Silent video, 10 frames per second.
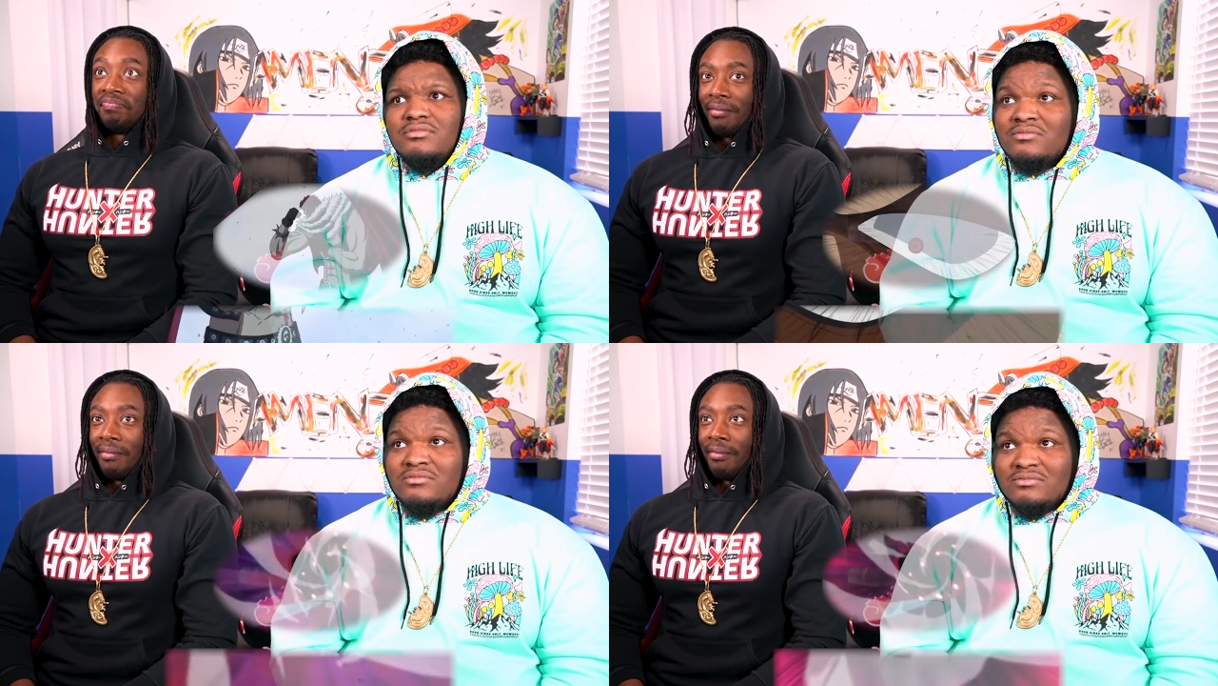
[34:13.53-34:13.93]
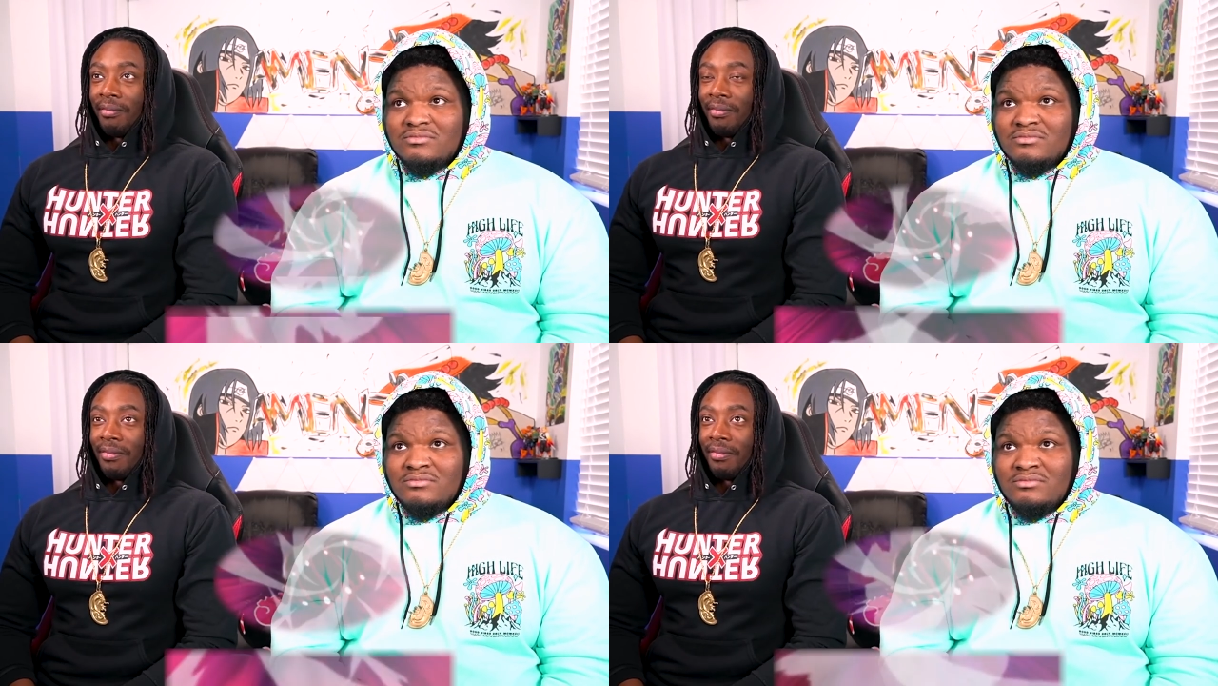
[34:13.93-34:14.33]

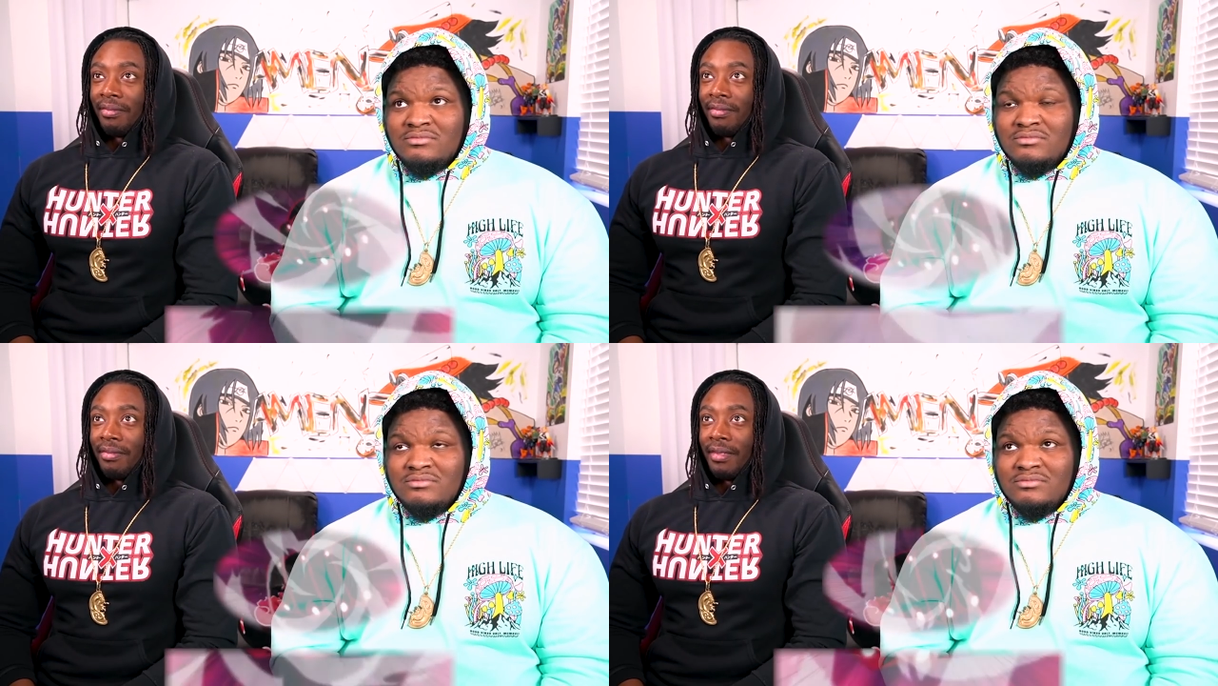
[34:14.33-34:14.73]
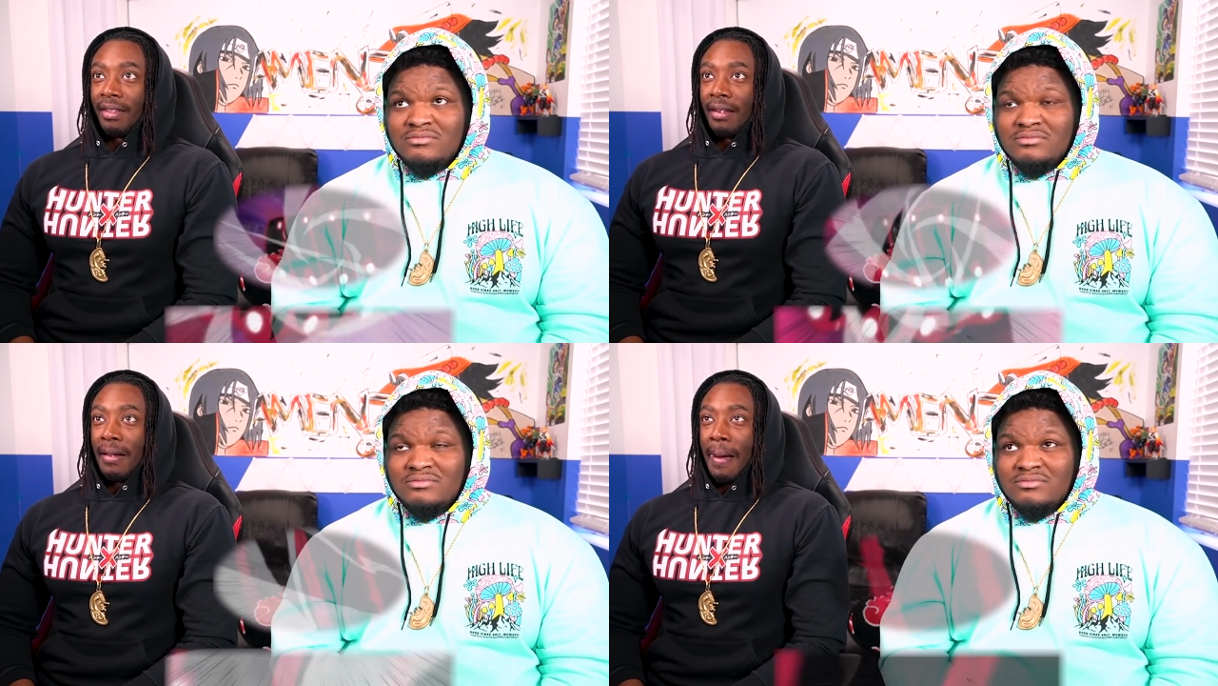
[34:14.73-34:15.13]

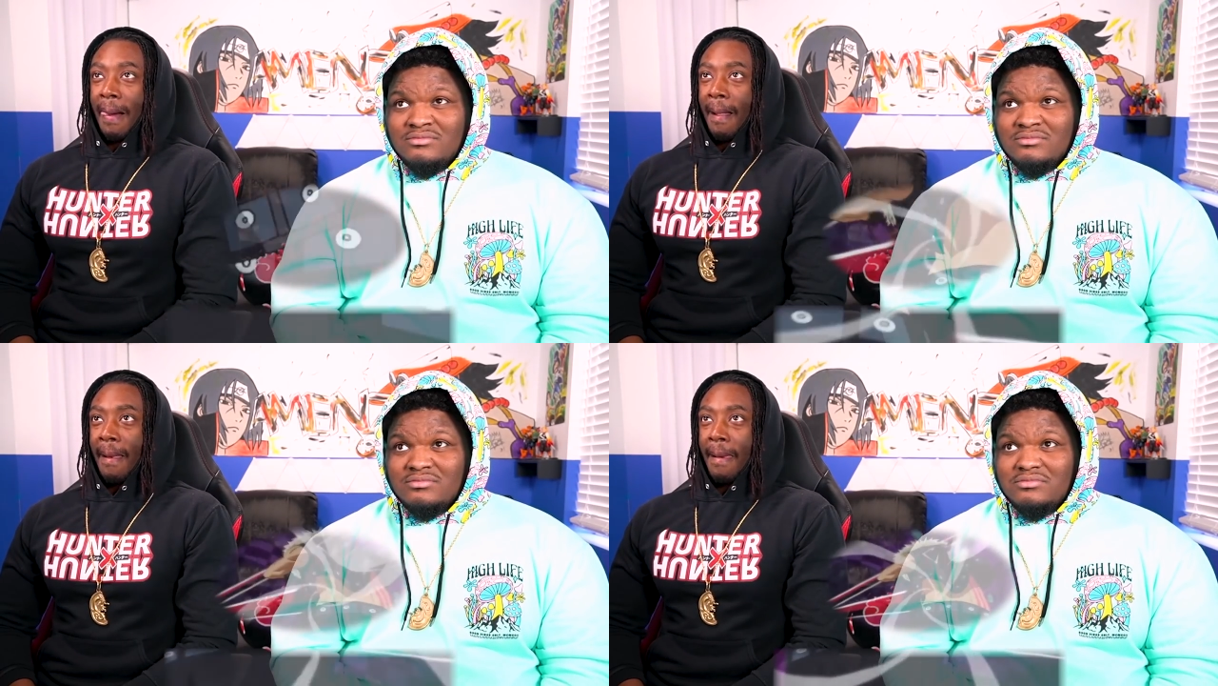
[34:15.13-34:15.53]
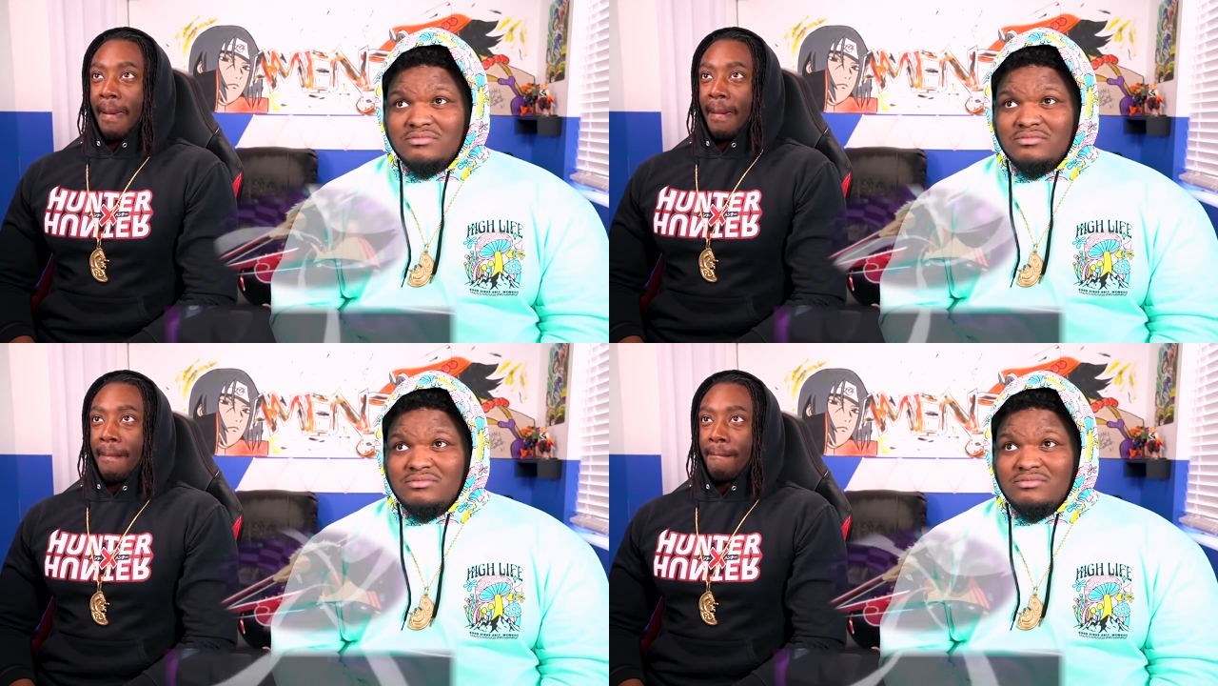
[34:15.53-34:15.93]

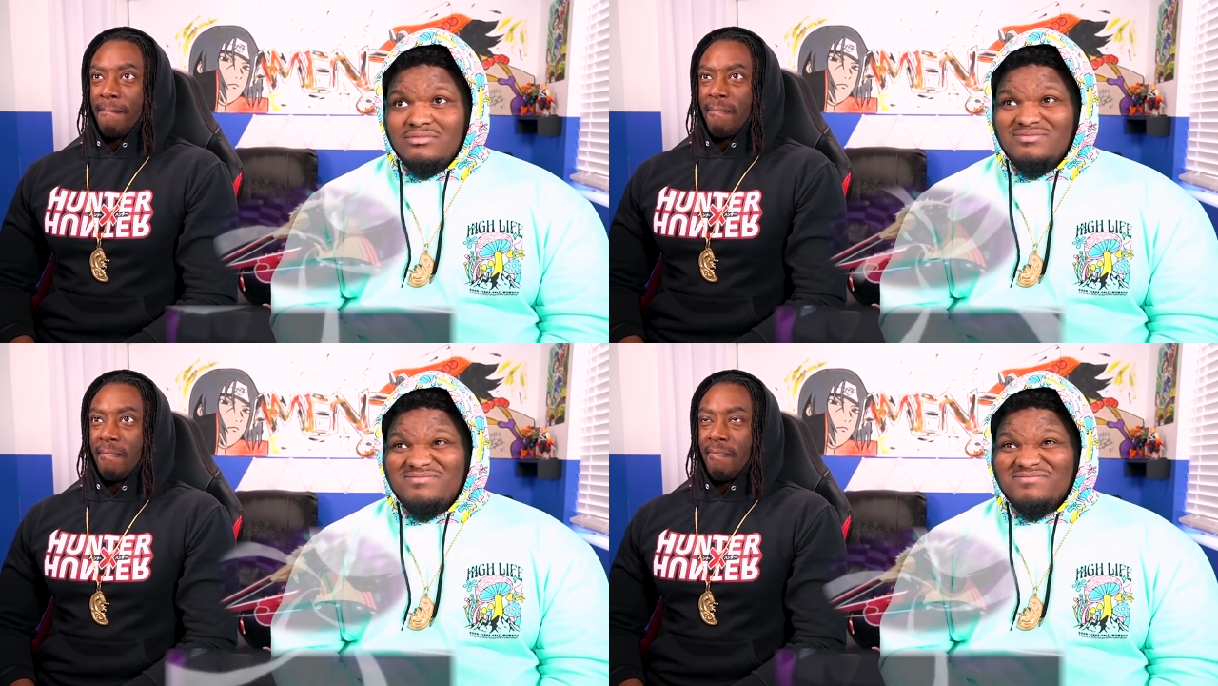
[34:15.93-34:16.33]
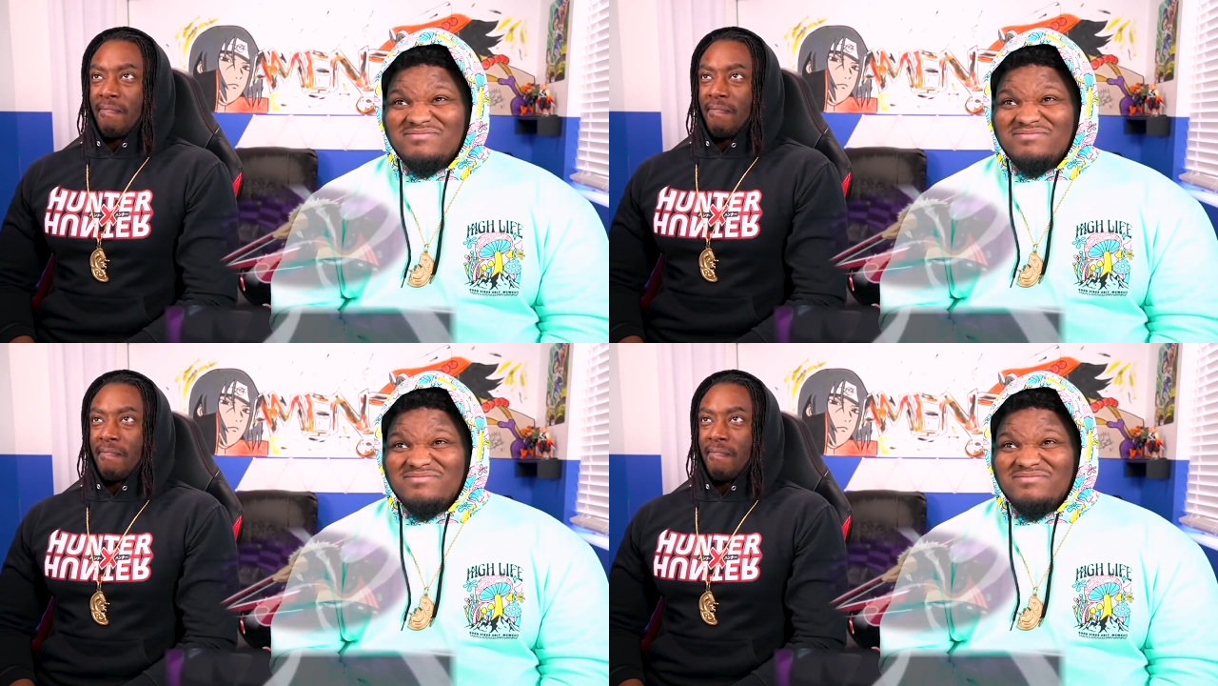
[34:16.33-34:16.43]
(silence)